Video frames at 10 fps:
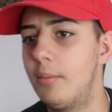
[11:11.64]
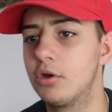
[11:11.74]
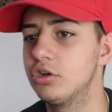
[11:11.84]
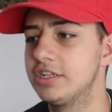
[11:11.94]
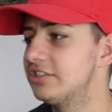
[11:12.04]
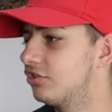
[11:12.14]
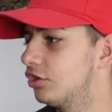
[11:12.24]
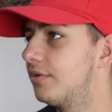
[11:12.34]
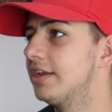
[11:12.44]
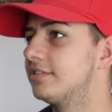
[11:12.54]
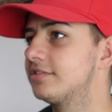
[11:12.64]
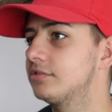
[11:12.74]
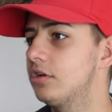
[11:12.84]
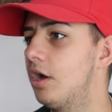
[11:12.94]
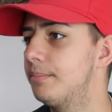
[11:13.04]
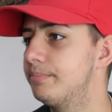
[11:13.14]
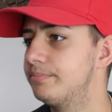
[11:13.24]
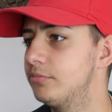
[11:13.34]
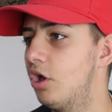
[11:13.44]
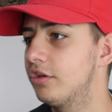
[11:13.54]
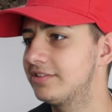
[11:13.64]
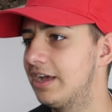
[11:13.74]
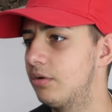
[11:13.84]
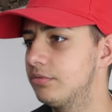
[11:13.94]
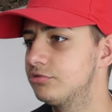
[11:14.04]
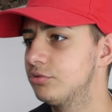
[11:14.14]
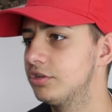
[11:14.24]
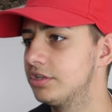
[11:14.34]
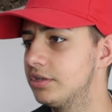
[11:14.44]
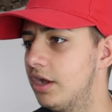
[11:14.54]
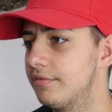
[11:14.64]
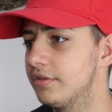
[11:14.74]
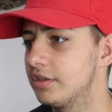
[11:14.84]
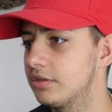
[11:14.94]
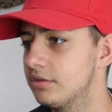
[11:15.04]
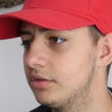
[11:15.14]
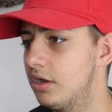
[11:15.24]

Oh my god, I didn't start the race. I'm last now, surely, I think.